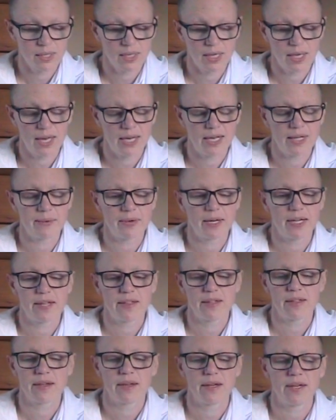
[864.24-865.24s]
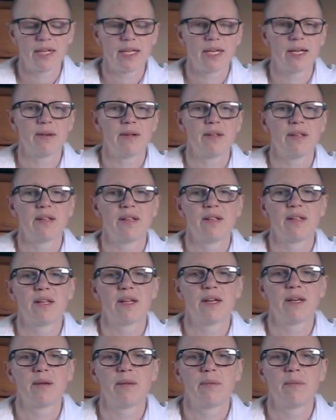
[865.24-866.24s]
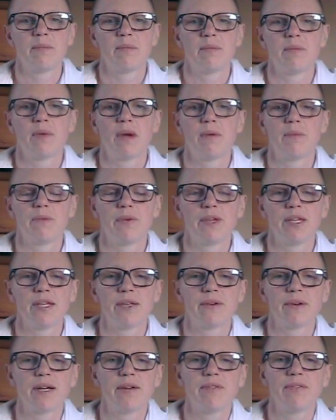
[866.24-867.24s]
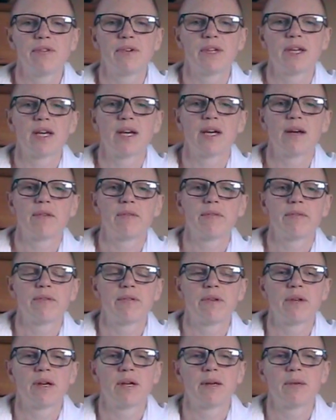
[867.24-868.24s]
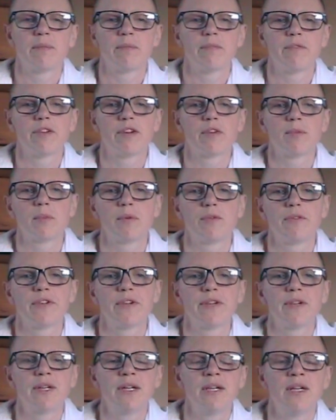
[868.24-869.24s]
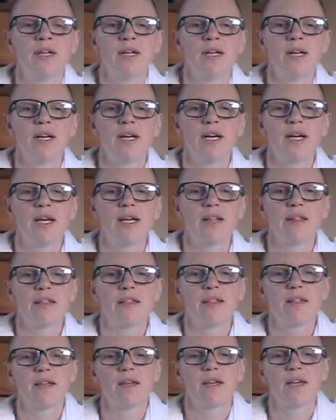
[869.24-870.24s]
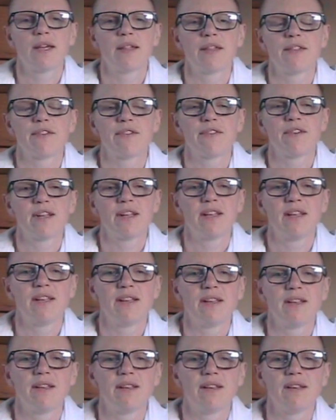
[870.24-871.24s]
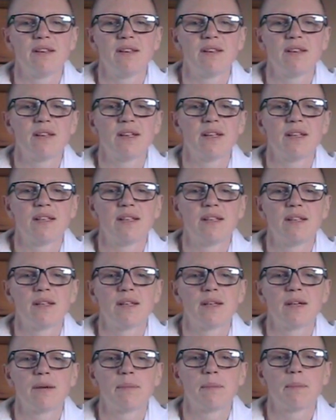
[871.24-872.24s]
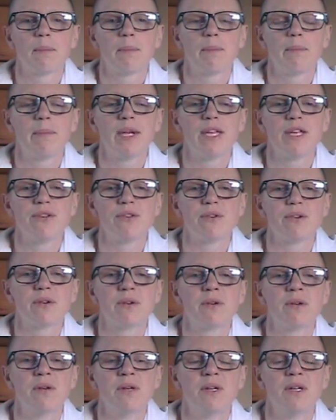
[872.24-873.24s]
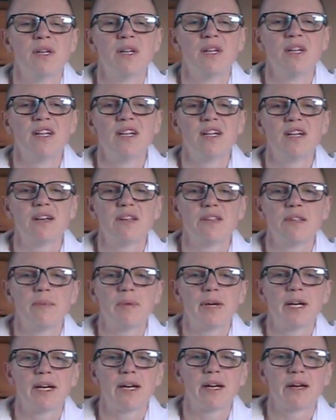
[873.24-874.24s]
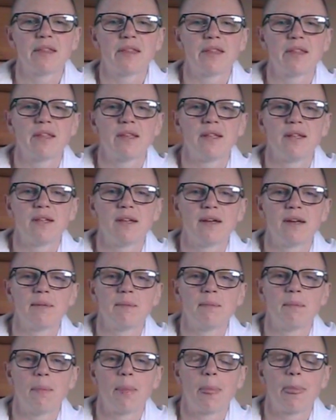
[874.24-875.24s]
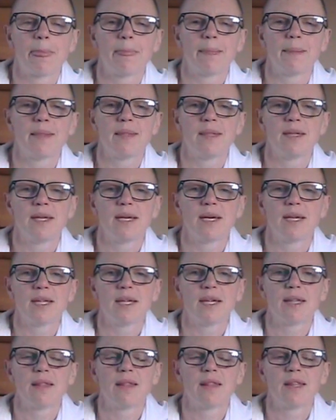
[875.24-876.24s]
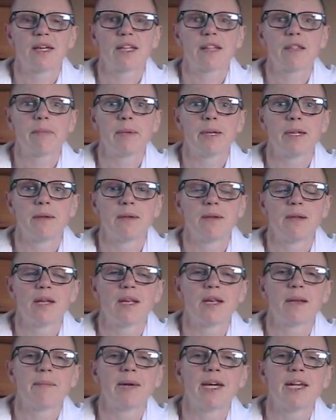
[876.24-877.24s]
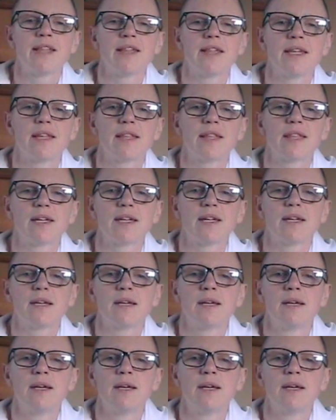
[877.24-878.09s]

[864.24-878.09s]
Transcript: Anyway, so I'm really grateful to have Venerable Vera as a friend and mentor on the path, and that's been an amazing thing.